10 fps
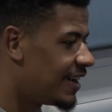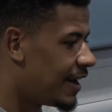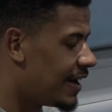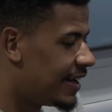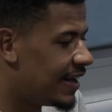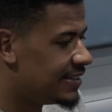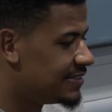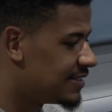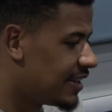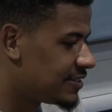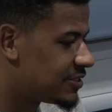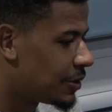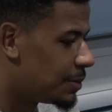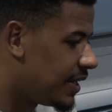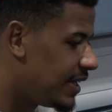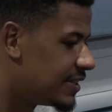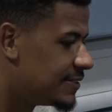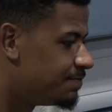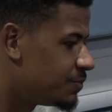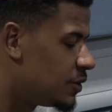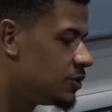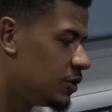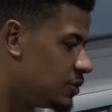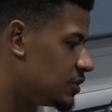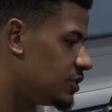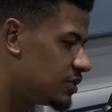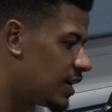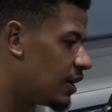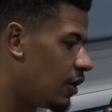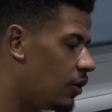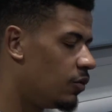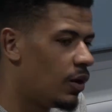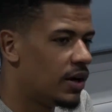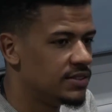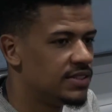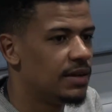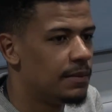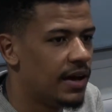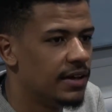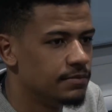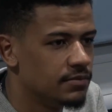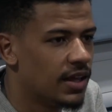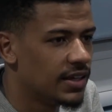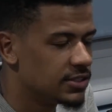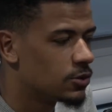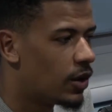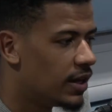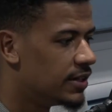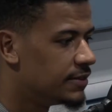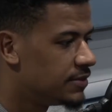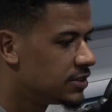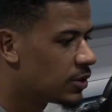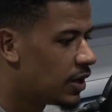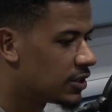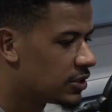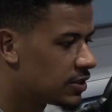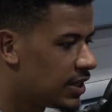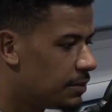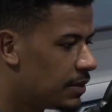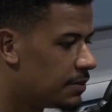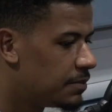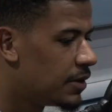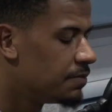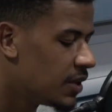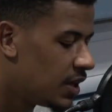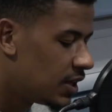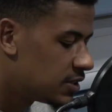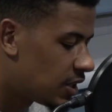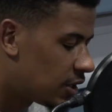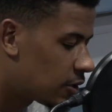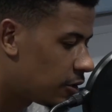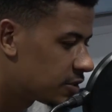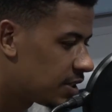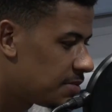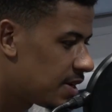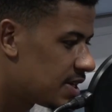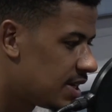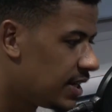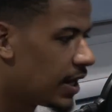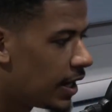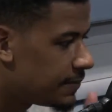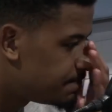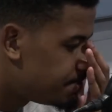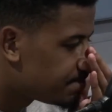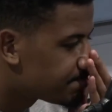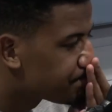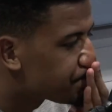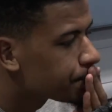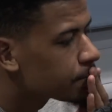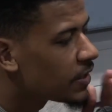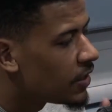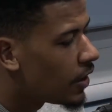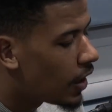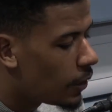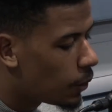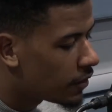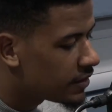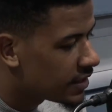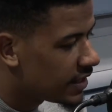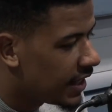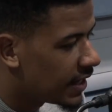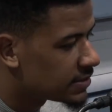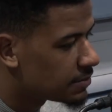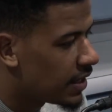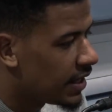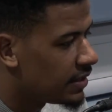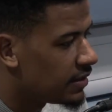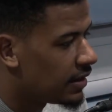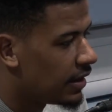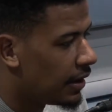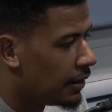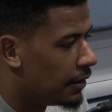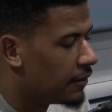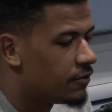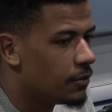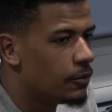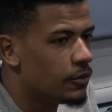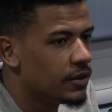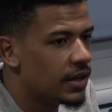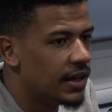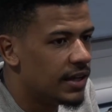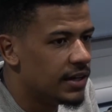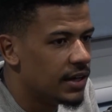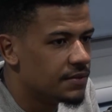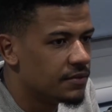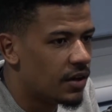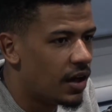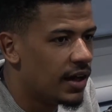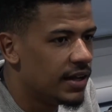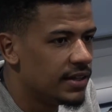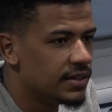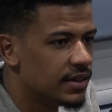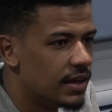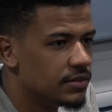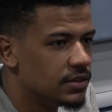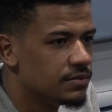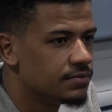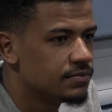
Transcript: And Tom Heaton, who's had a lot of words said about him. He's quite a good keeper. But Tarkowski mainly, I worry that he hasn't played enough football at enough of a high level.